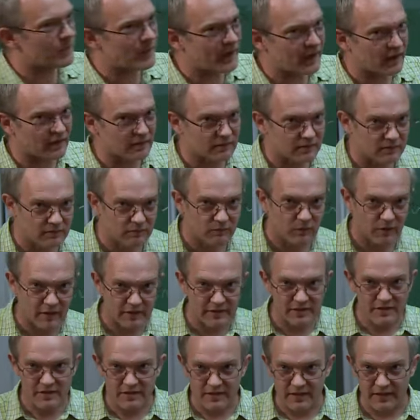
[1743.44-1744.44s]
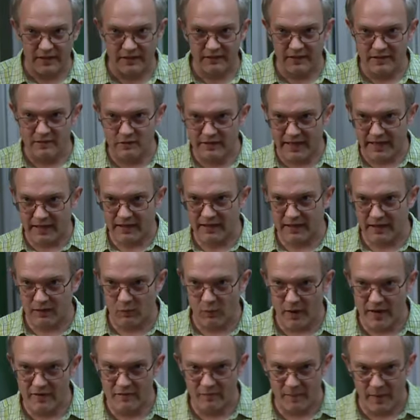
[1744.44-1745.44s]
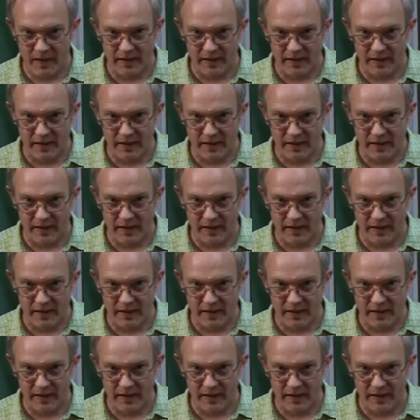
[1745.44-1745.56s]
about what I just said, these Galilei wave